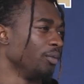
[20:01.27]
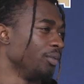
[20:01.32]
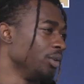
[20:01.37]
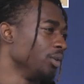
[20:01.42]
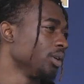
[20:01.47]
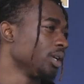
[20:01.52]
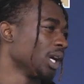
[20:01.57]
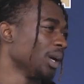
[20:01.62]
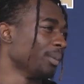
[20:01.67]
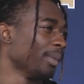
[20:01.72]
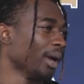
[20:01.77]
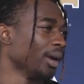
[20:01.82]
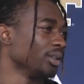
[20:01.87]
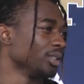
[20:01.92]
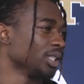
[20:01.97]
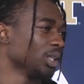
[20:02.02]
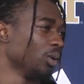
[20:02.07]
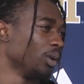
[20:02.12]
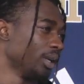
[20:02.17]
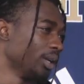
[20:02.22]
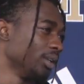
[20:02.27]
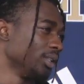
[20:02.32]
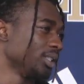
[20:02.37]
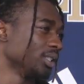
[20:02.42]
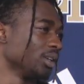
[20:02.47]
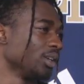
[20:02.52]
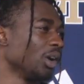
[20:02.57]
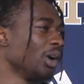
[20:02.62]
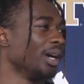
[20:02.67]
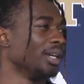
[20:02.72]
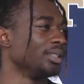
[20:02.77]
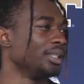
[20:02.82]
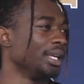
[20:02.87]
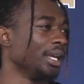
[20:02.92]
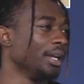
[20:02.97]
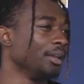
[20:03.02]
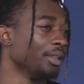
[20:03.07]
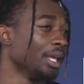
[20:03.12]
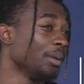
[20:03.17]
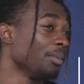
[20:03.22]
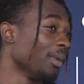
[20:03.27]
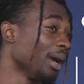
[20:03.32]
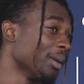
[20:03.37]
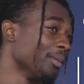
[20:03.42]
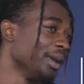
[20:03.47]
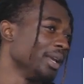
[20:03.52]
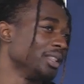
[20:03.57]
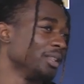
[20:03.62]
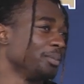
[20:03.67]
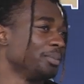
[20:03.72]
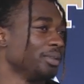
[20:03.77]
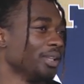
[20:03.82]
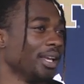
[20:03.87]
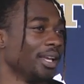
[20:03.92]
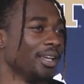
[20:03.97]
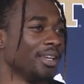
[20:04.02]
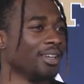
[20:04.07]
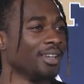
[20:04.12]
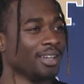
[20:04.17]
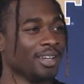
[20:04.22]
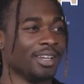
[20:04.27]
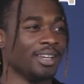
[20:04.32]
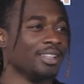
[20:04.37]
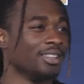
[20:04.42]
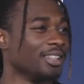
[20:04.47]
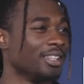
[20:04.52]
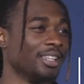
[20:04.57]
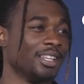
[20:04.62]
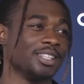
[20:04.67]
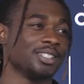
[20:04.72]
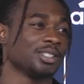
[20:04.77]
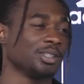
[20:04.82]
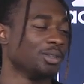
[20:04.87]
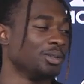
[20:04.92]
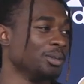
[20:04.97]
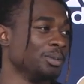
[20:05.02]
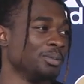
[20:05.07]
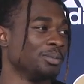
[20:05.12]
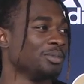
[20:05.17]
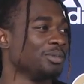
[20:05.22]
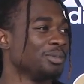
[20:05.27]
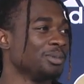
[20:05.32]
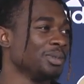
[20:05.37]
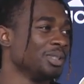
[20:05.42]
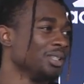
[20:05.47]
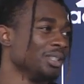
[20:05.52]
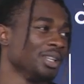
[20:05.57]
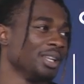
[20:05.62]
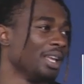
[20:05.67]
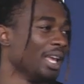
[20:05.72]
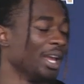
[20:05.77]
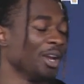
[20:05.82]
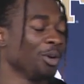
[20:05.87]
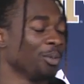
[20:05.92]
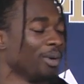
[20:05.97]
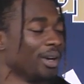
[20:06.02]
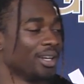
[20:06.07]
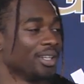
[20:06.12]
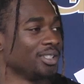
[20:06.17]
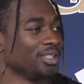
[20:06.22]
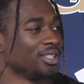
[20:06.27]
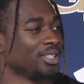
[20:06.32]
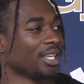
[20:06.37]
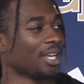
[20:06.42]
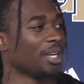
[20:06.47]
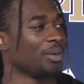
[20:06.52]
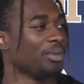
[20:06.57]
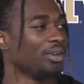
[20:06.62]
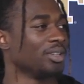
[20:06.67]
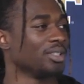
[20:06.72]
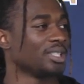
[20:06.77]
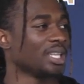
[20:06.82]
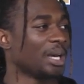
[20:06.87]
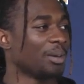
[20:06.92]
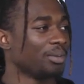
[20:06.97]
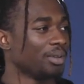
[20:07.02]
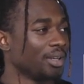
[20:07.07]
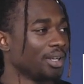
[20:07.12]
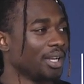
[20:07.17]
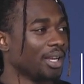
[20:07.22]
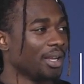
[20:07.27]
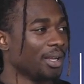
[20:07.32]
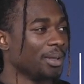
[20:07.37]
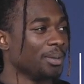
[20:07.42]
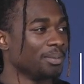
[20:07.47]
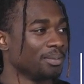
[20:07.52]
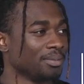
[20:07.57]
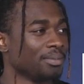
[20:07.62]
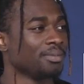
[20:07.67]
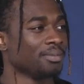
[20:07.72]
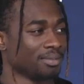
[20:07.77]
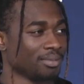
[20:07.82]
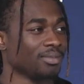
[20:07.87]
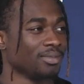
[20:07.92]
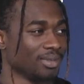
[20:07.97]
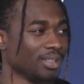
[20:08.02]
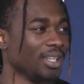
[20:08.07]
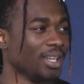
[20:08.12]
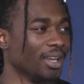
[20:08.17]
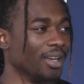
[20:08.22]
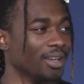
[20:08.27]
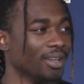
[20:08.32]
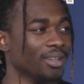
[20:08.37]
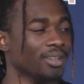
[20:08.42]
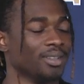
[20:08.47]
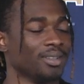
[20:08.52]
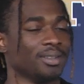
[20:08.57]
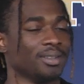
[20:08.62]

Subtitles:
if you come out, someone else is going to go out there and they might make the play. Then that's going to, everybody's just got to be on top of their game. Yeah.